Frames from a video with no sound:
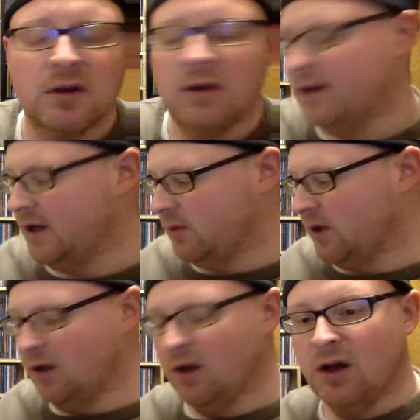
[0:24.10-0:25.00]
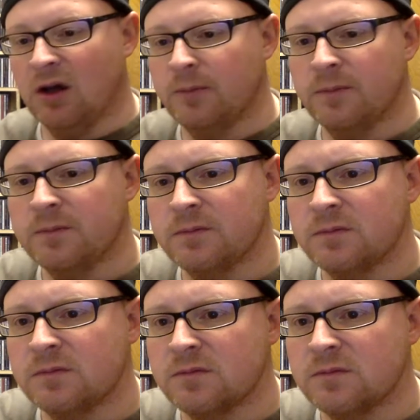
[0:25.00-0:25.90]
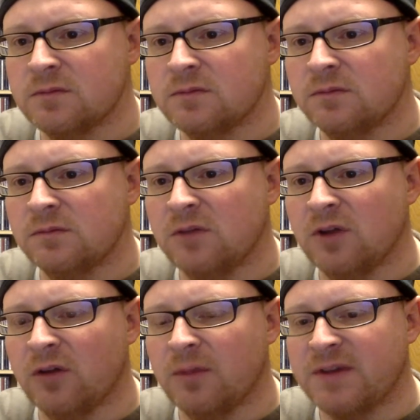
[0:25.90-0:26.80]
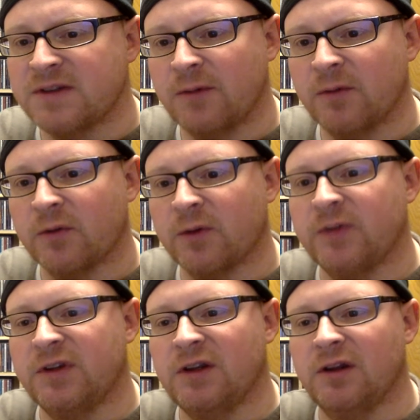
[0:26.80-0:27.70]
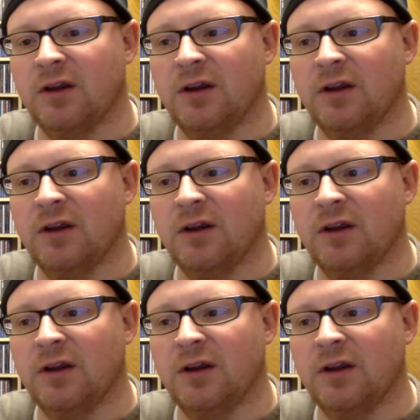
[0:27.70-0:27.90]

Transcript: At any rate, the best time for thrifting